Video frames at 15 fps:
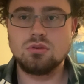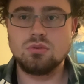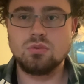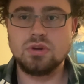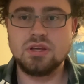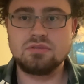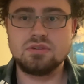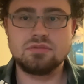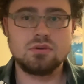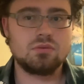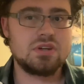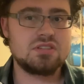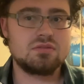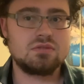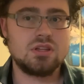we have different
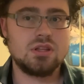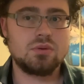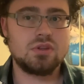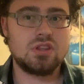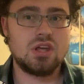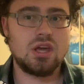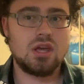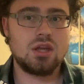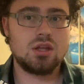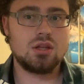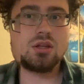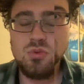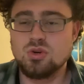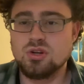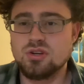ways of dealing with that. Or a
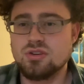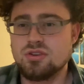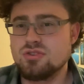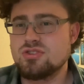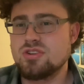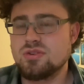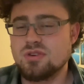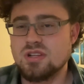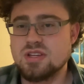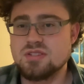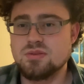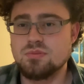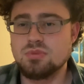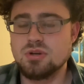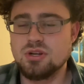more generalized
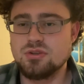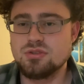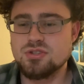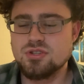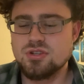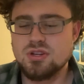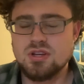approach.